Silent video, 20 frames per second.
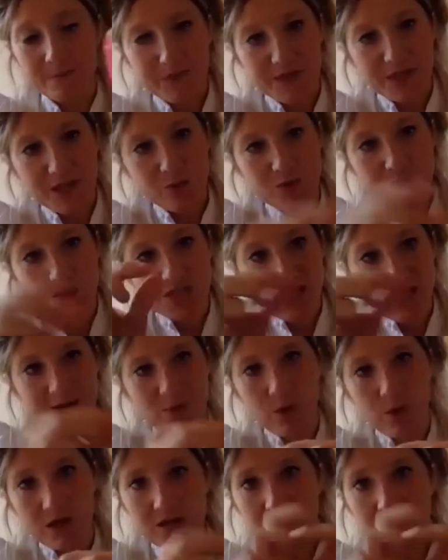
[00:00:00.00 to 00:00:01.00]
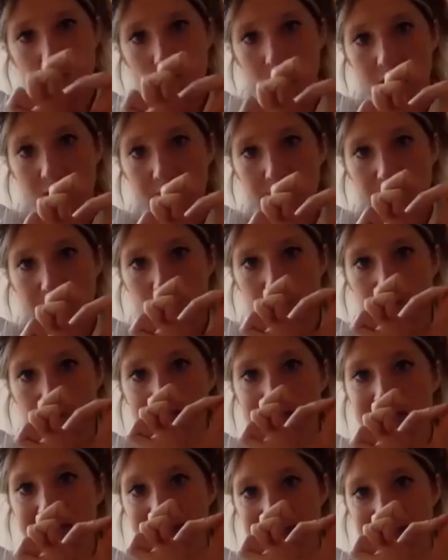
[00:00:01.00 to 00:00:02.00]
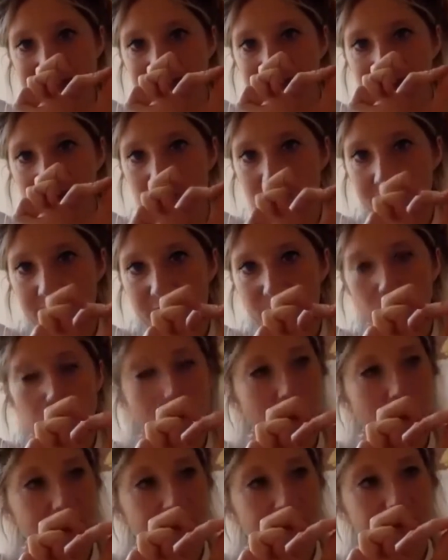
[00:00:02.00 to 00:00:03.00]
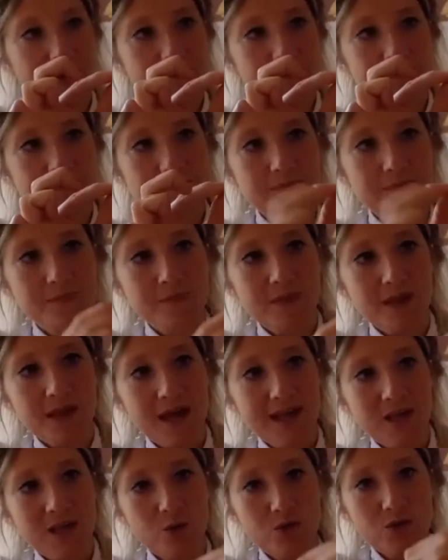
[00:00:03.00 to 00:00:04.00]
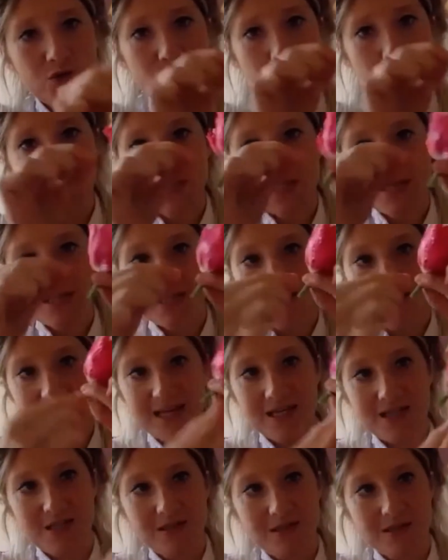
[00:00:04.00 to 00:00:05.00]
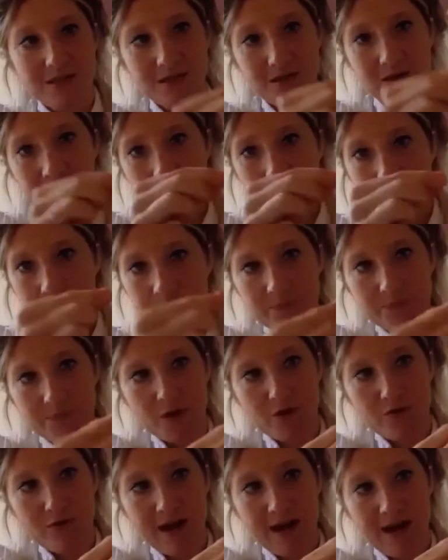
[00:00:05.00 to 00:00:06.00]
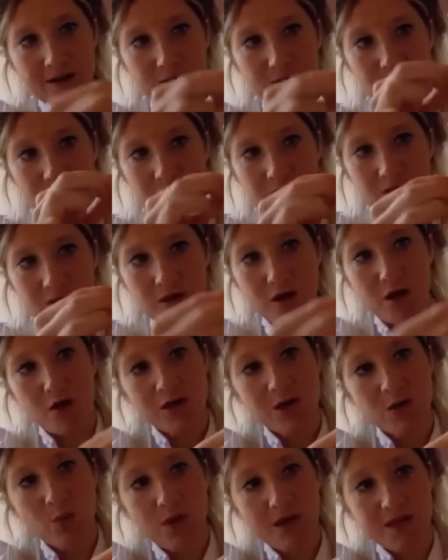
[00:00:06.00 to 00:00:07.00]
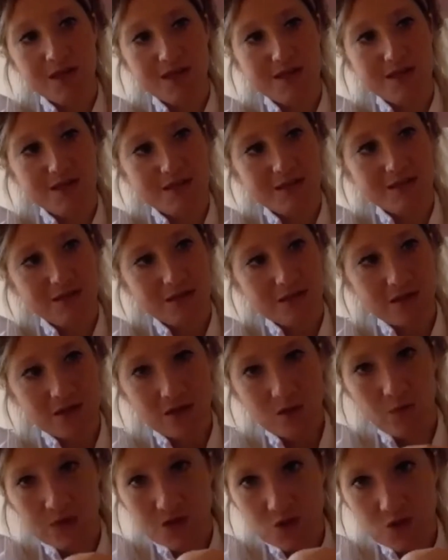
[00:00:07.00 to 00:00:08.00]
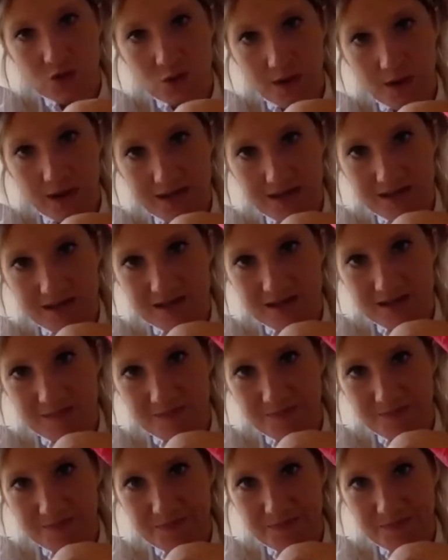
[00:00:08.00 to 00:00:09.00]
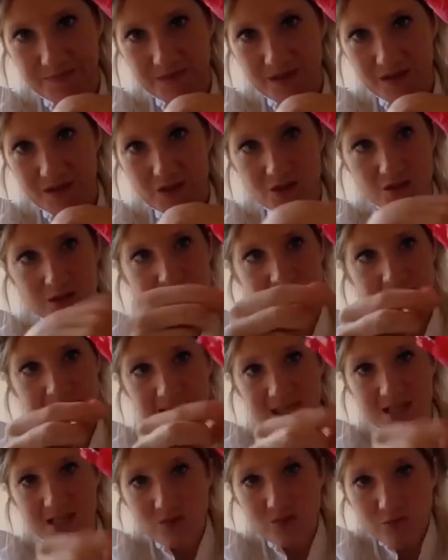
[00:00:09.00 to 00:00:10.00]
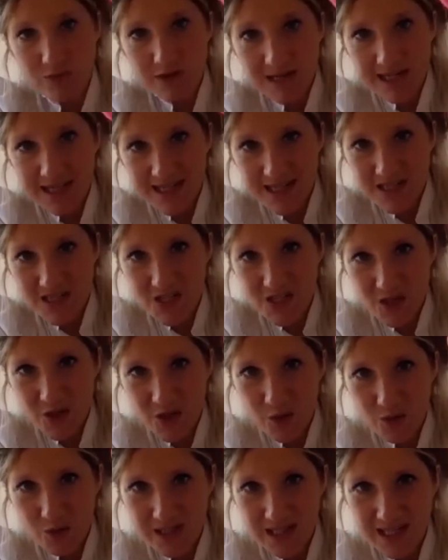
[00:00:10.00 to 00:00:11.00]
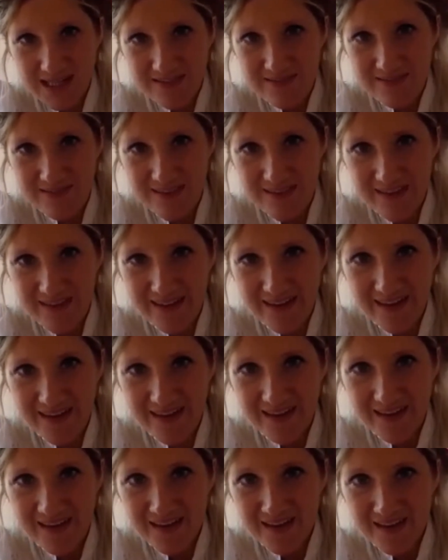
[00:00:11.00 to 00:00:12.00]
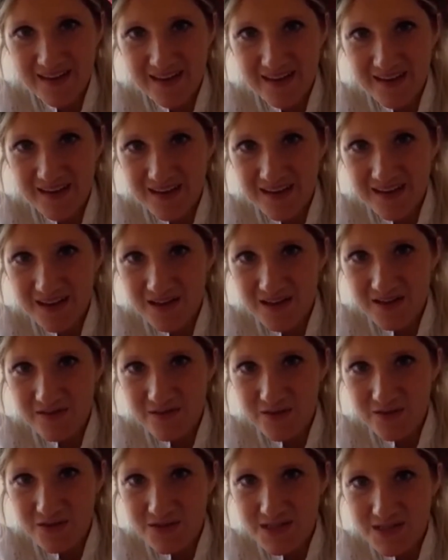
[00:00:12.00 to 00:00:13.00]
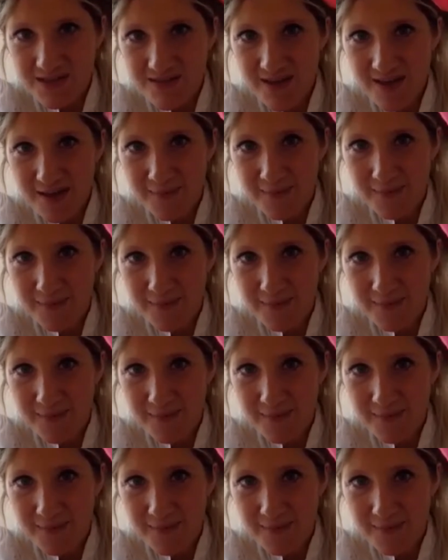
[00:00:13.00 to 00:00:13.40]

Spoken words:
you want to take one leg of the wire, and you want to twist it around only once or twice. So it's like it's really securely in there. Do you see that?